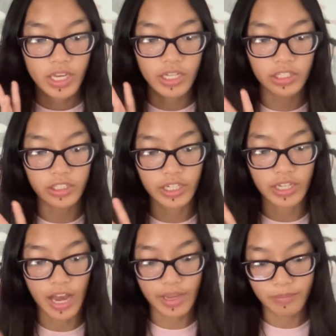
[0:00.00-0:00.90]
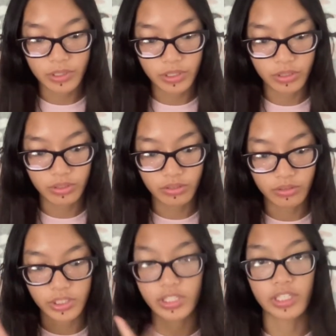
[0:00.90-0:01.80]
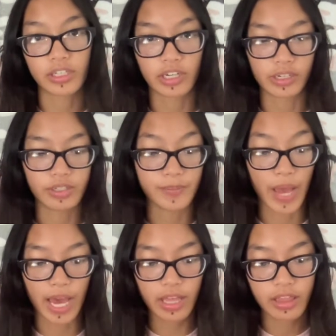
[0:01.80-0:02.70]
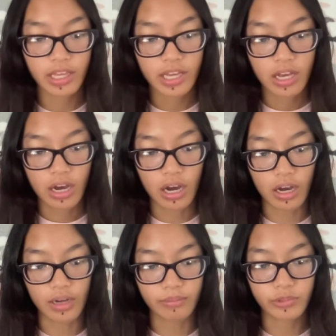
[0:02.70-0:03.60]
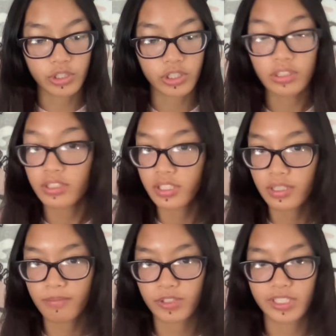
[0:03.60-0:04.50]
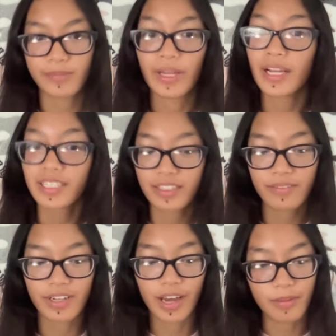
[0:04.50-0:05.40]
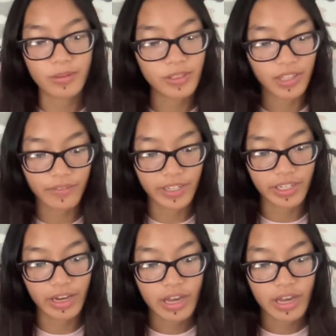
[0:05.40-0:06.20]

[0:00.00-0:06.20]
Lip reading: integrated IM 2, which is integrated with math, journalism, which is my elective and I absolutely love it,